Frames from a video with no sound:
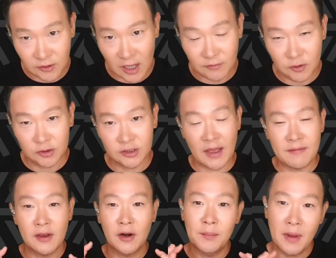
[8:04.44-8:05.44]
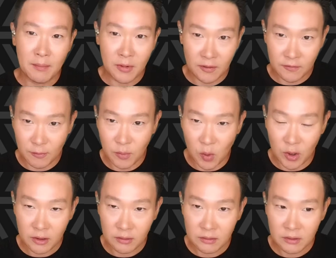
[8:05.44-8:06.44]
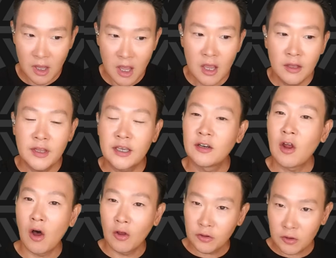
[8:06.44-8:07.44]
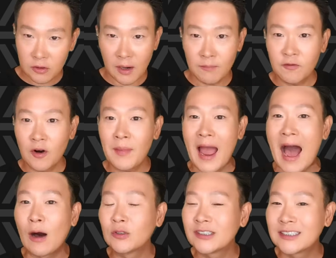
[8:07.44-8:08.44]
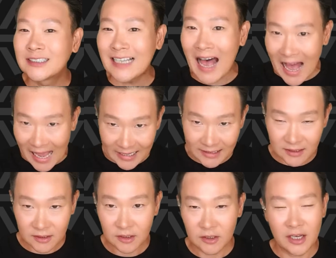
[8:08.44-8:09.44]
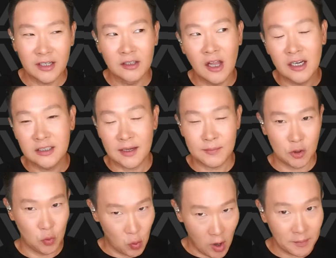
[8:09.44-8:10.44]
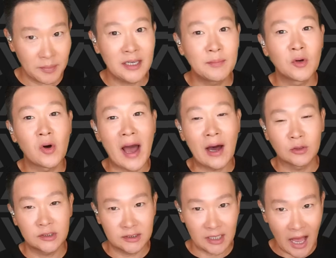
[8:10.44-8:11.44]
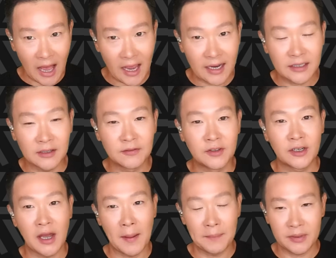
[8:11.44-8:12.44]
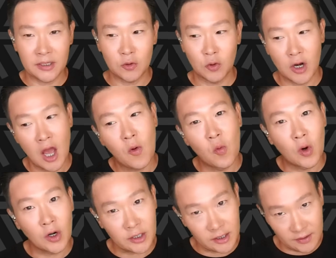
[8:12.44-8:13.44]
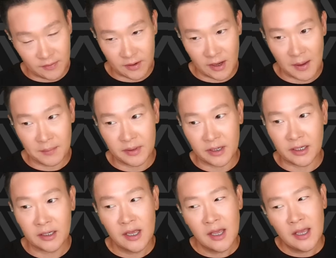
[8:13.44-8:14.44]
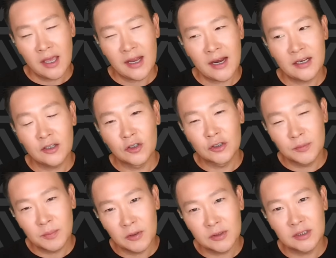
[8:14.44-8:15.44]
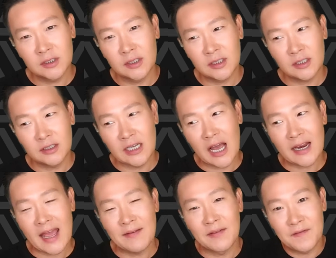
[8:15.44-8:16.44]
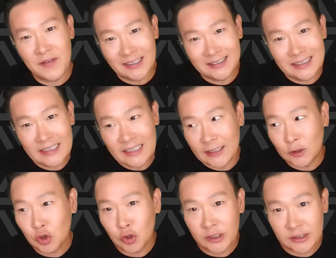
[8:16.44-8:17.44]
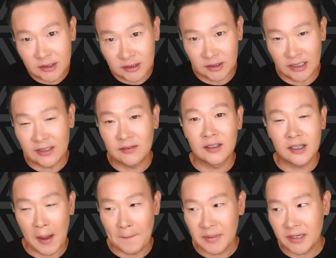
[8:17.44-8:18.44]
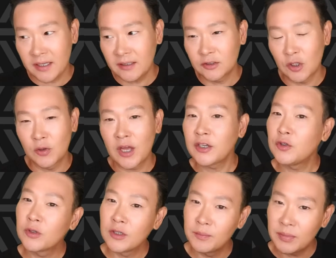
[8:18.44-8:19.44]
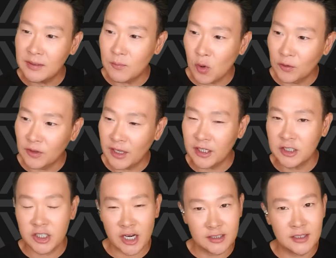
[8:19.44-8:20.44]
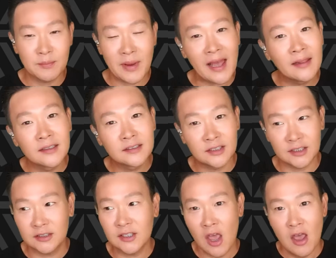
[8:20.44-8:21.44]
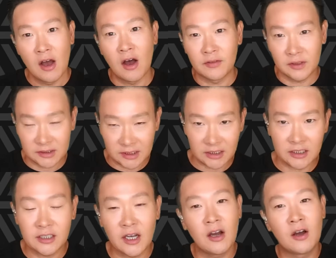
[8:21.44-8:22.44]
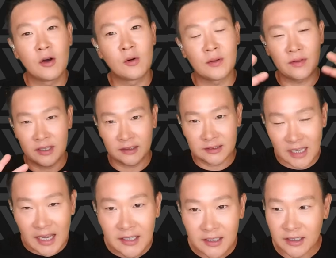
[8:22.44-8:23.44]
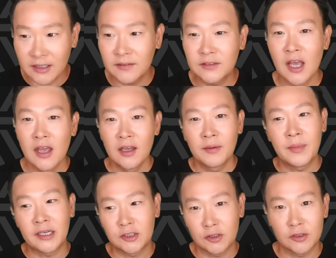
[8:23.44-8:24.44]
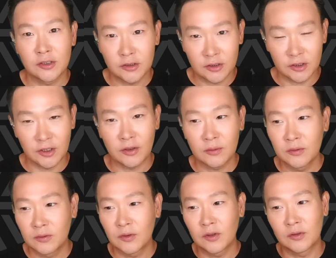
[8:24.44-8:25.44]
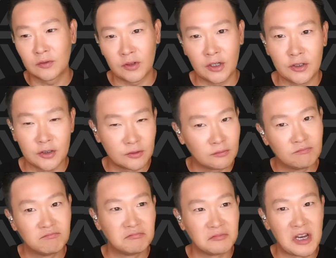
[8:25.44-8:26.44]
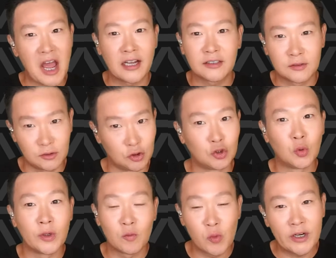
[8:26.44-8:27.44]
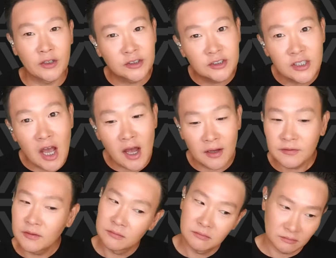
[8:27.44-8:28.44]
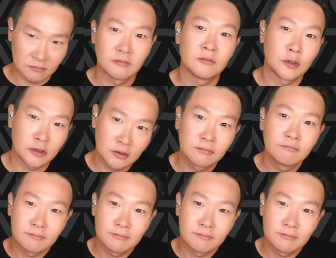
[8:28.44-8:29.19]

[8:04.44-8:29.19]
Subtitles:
levels and they're a member of the board. They can also come from outside. And a lot of times you want people outside of the company who are not working in the company, and you're supposed to not have a vested interest in the company so that you can be more of like a checks and balances on the CEO and the executives, make sure that, they're not doing weird stuff, which,